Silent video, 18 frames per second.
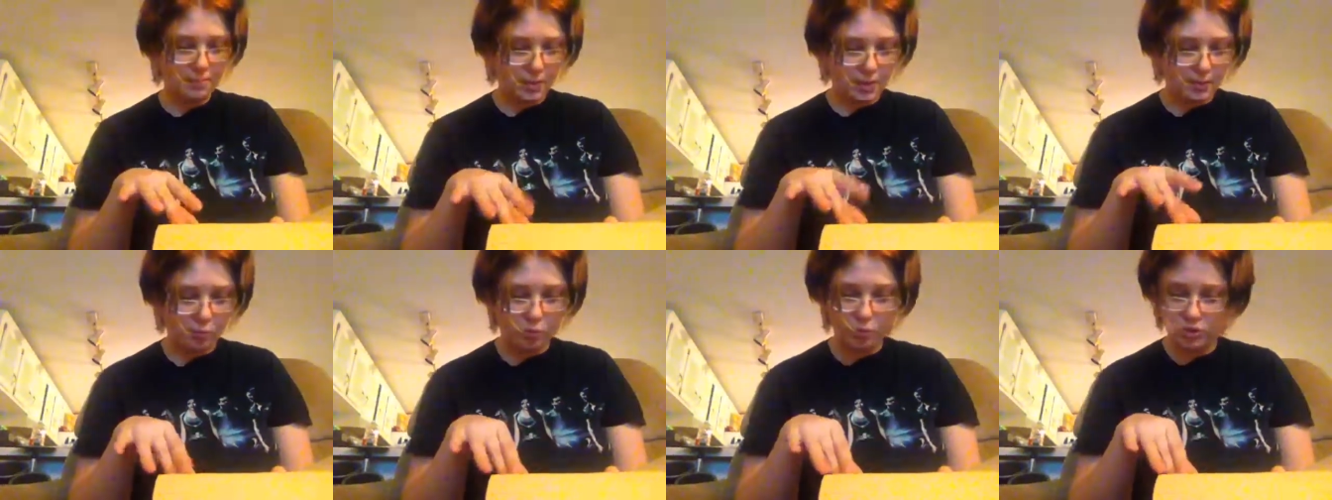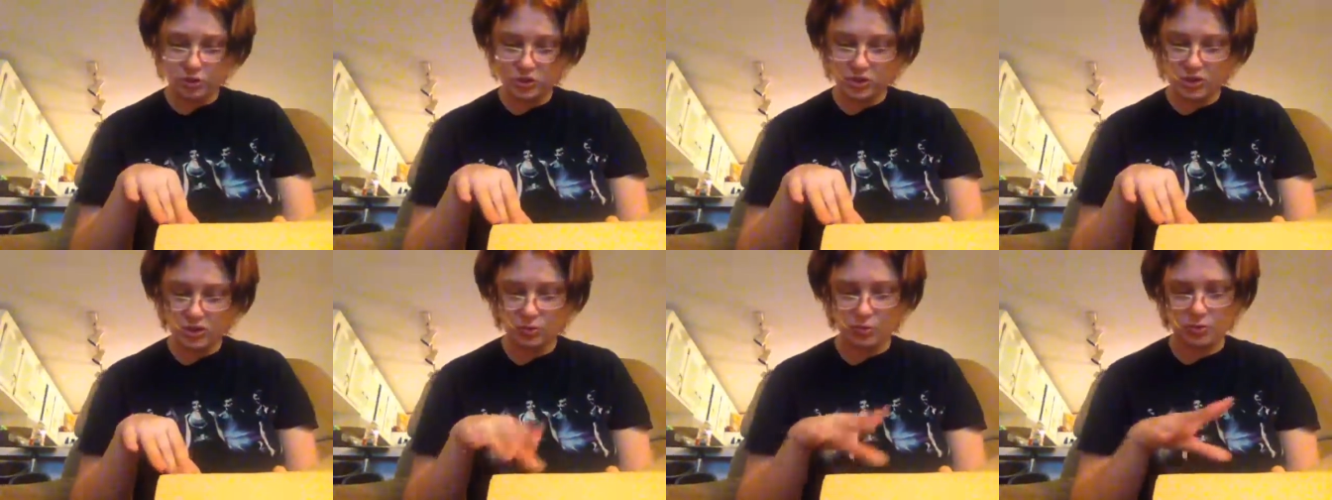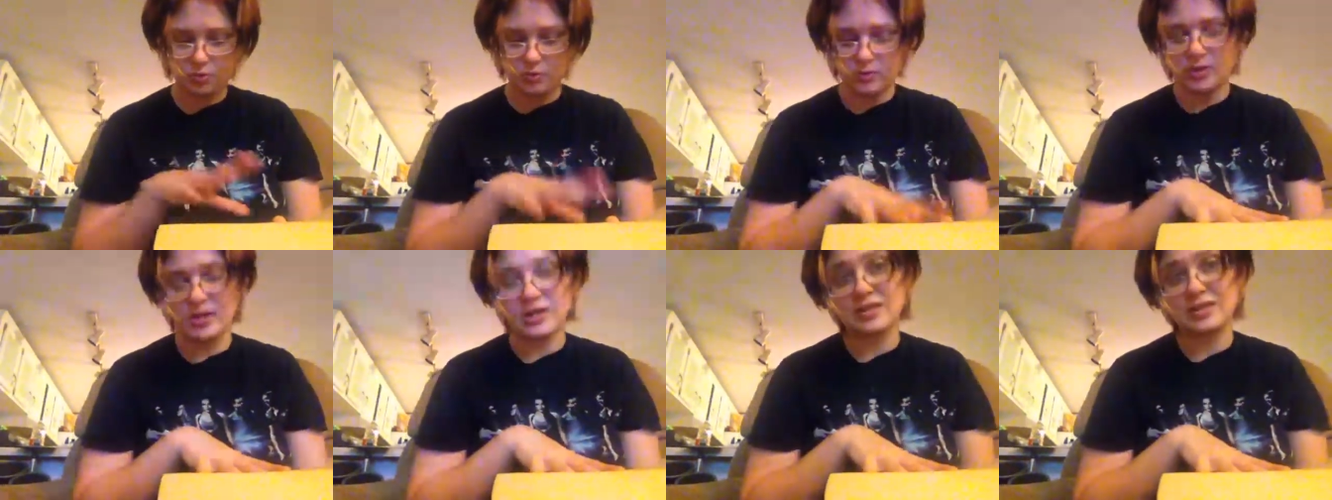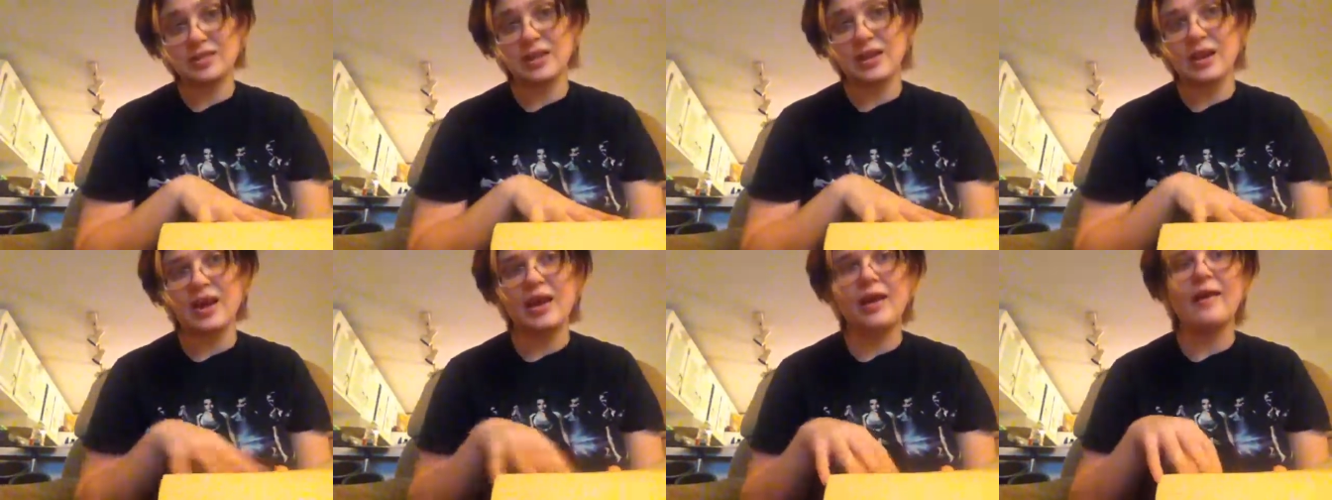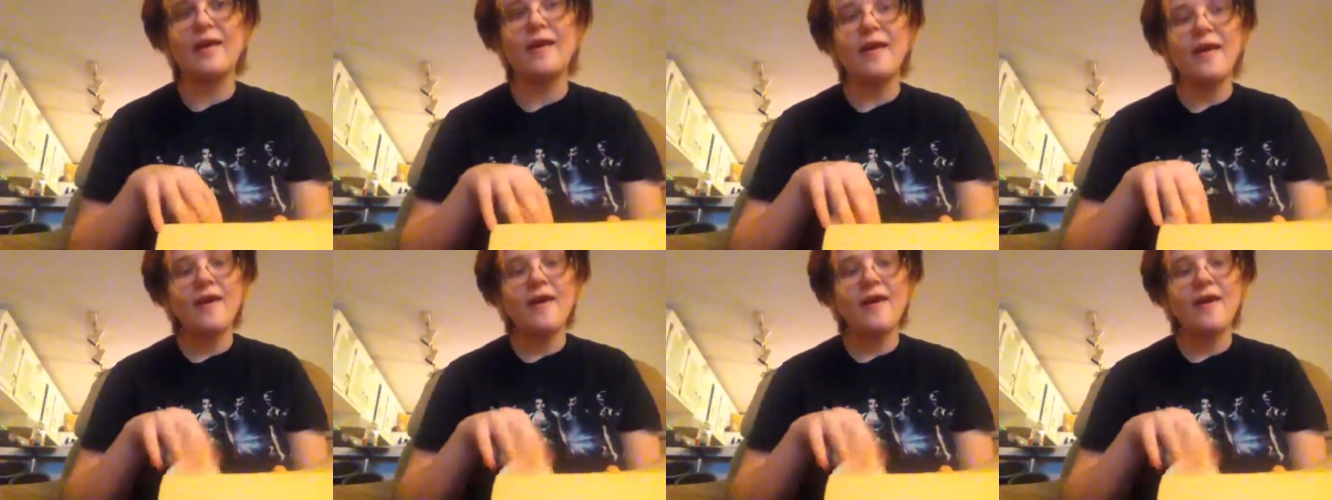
importunate or the reluctant, and